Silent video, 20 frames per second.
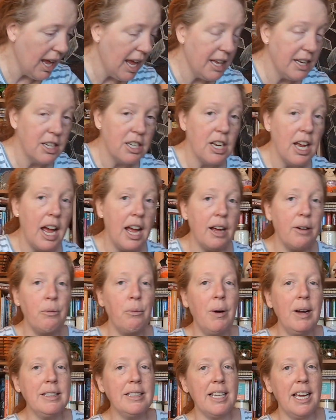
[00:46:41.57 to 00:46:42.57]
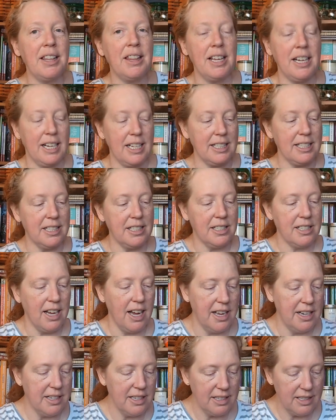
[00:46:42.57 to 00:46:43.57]
And once I think it's
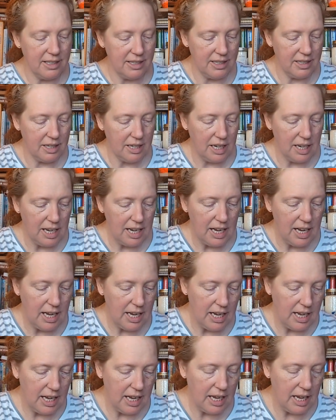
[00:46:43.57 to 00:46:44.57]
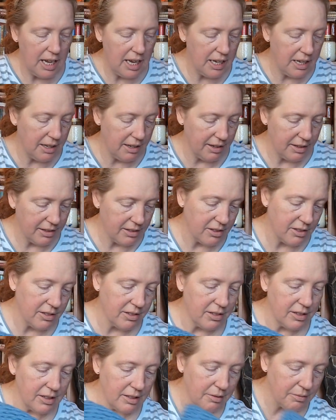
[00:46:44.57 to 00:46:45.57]
done, and
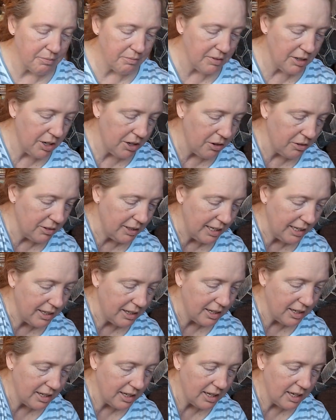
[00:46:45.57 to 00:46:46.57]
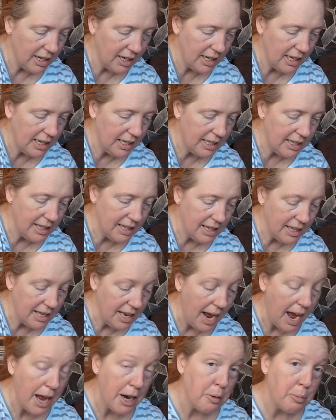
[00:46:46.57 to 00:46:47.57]
like
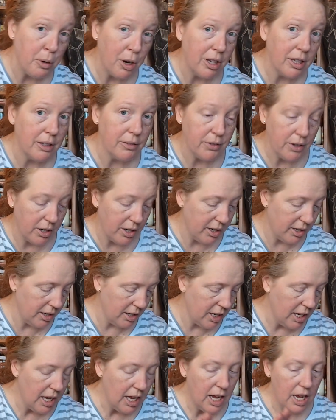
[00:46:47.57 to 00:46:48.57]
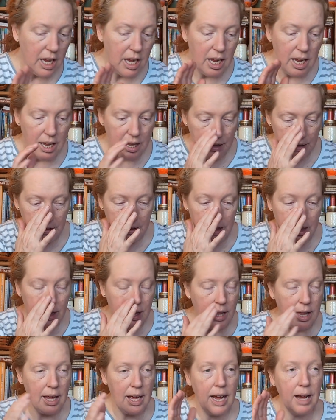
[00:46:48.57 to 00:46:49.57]
not a ball of yarn,
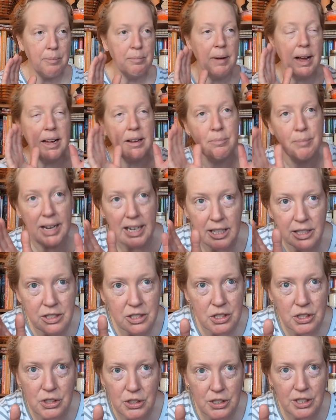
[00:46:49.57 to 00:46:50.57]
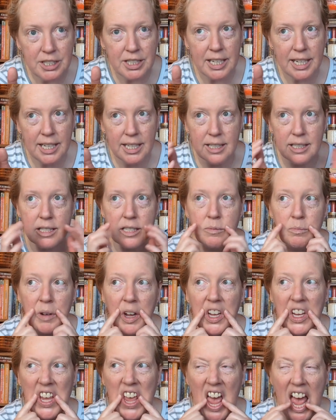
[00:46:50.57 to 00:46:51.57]
my concern is
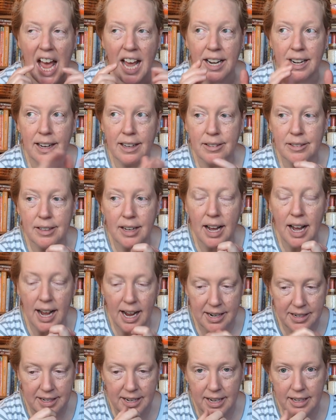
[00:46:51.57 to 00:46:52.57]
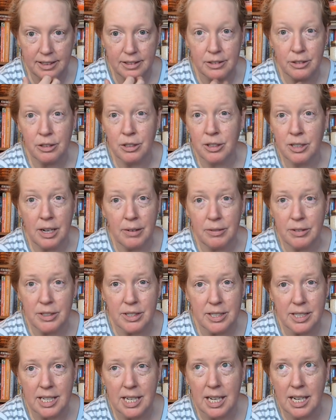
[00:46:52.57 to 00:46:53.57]
my cat Anya, who you never
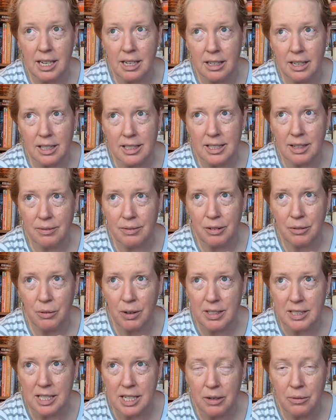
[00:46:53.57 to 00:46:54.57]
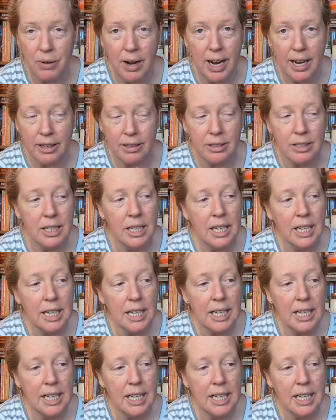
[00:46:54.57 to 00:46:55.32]
see except for once in a while.